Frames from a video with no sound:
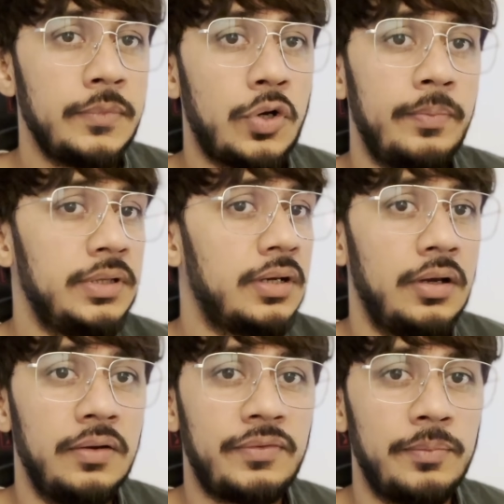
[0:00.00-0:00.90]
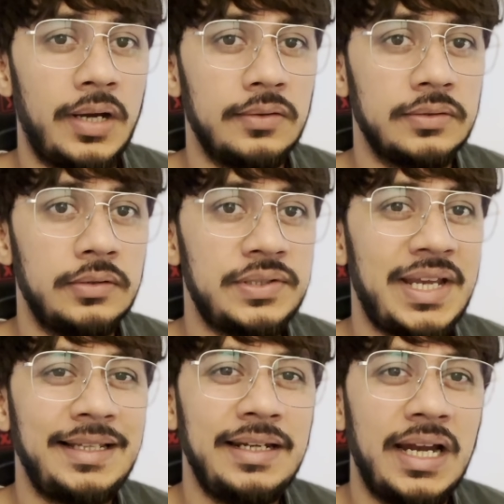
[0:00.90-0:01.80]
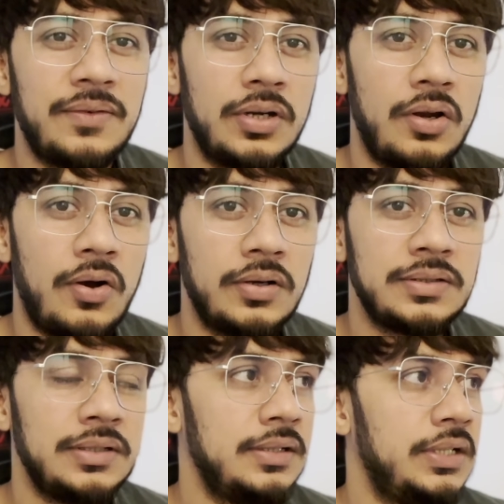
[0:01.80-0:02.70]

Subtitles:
Copy the curl from browser, check the network logs,